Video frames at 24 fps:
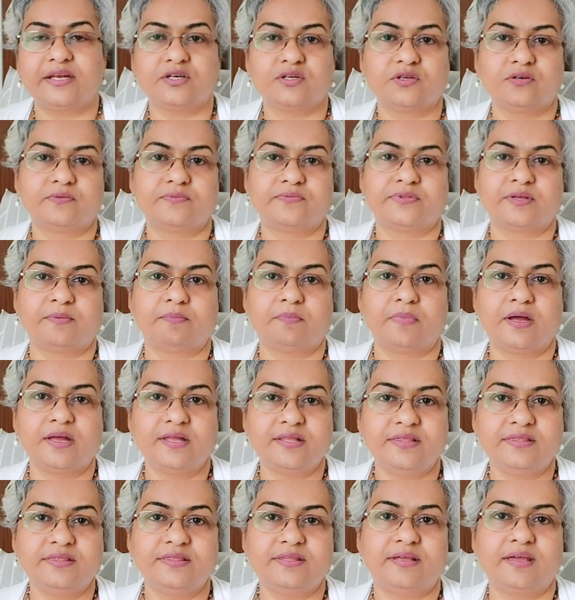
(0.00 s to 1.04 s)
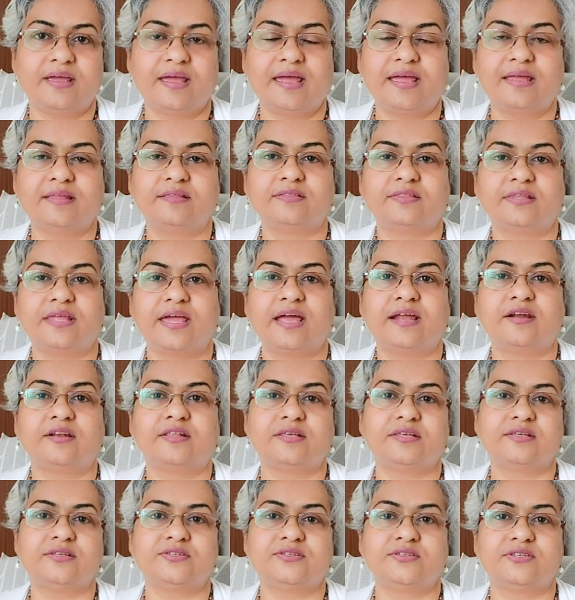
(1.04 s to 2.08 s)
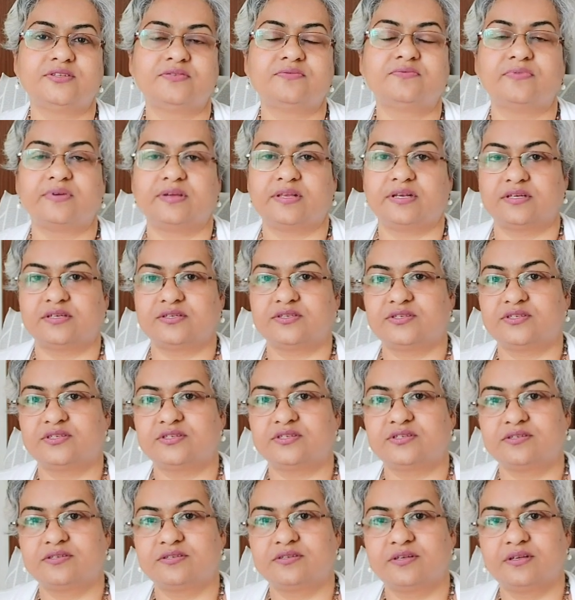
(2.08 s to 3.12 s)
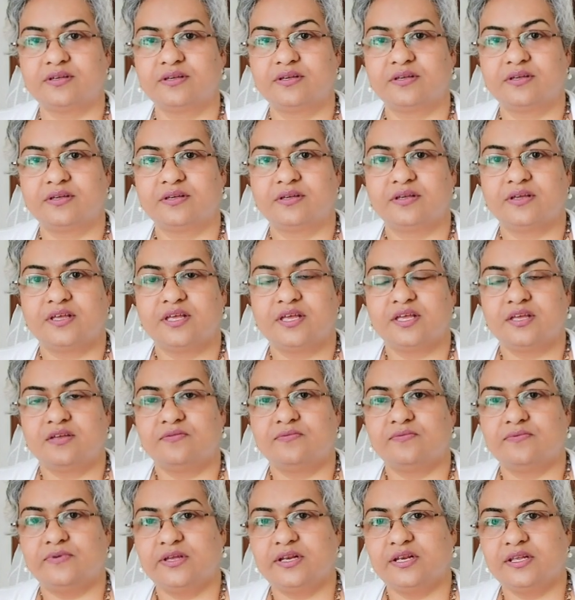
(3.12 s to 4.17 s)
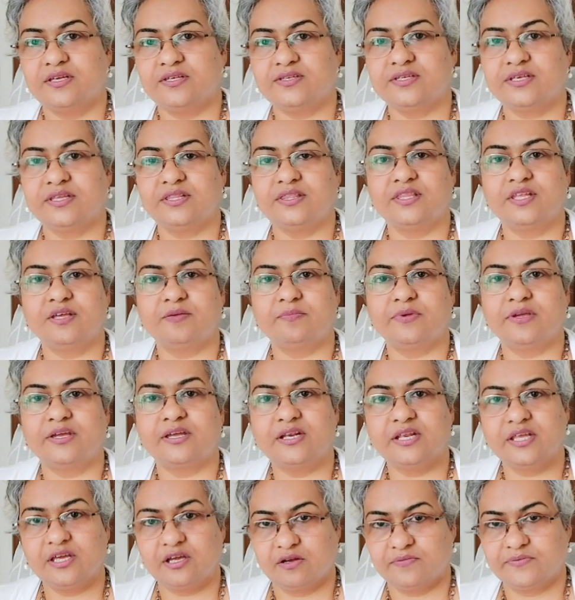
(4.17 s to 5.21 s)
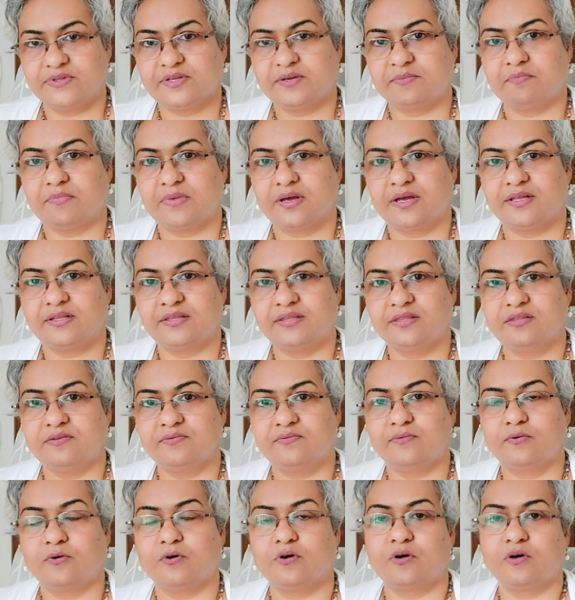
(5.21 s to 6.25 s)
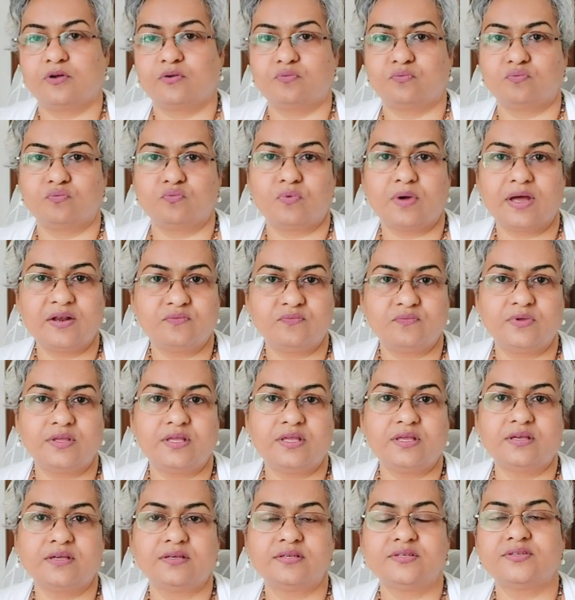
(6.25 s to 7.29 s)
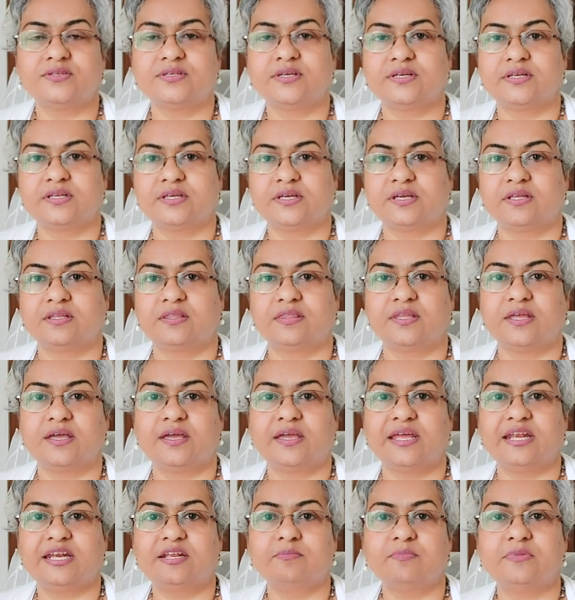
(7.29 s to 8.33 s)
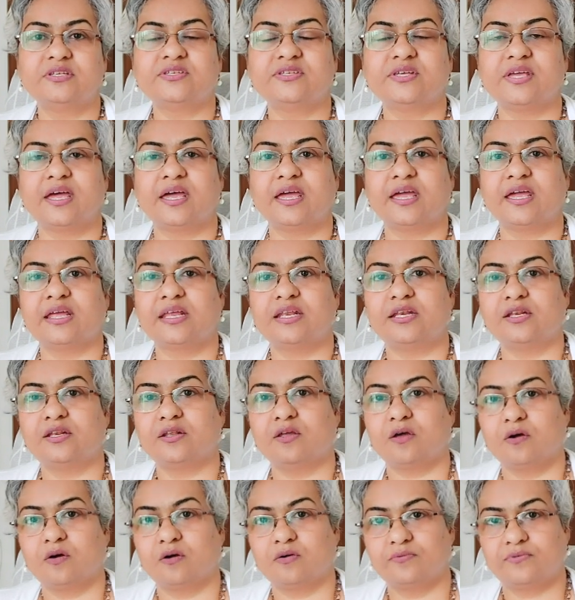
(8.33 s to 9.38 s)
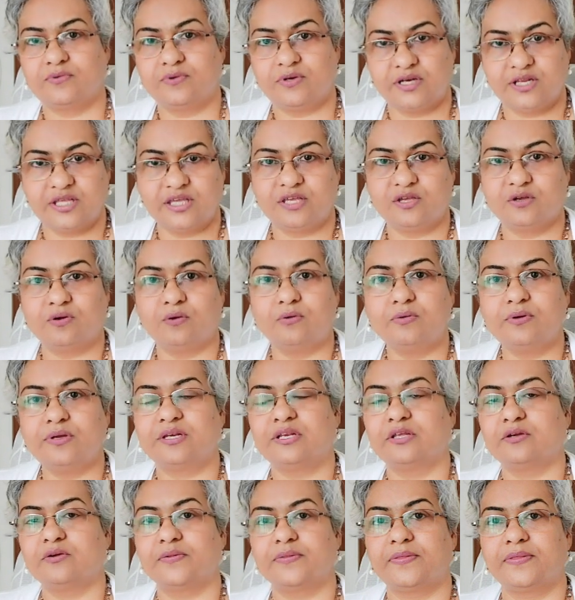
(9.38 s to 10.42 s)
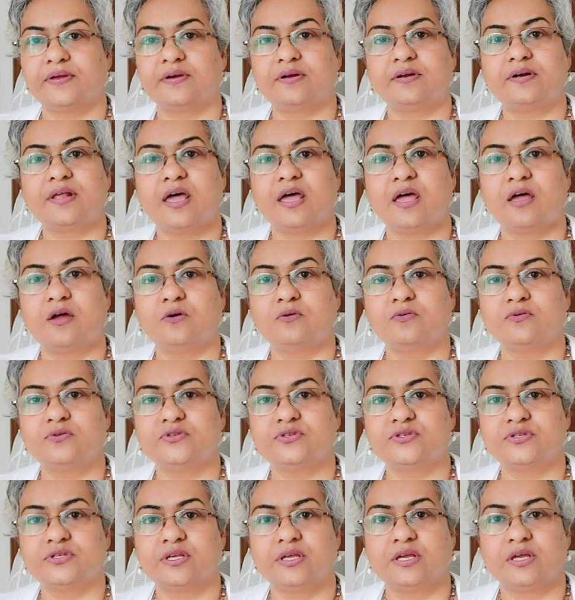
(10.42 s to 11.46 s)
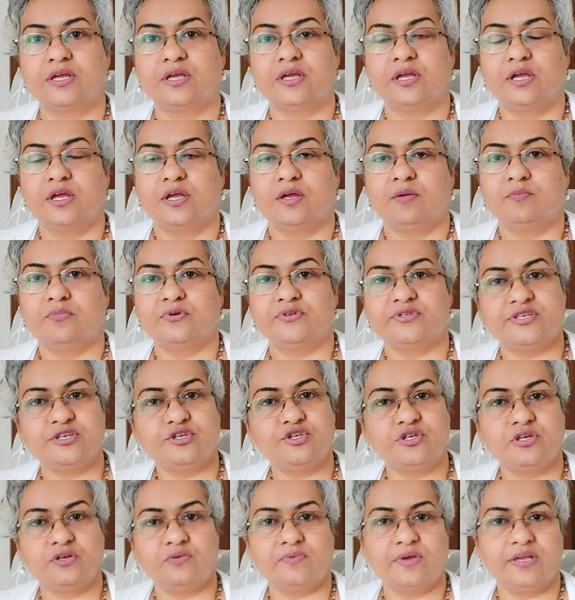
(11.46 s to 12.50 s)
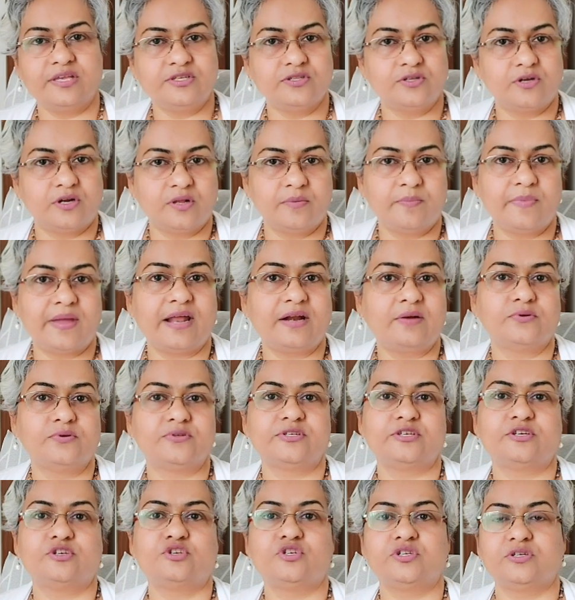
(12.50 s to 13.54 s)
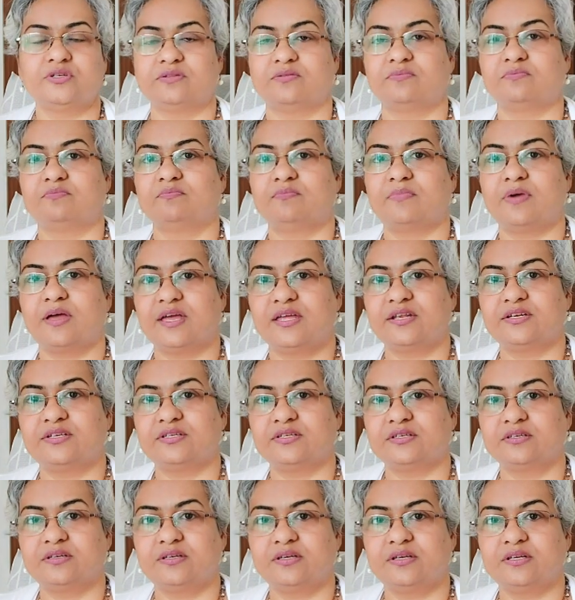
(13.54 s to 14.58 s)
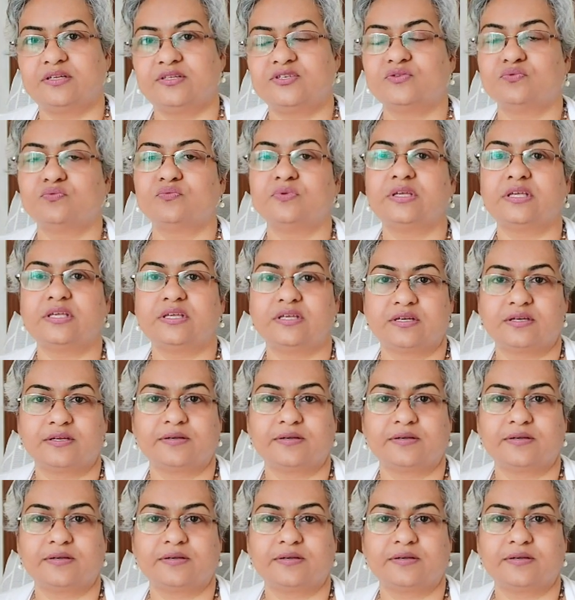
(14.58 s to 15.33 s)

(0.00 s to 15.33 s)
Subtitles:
of the month, and that is Venus. Venus in the beginning of the month for 1 week is sitting in the enemy sign of Leo in your third house. Position wise, not a bad position, but it's weak.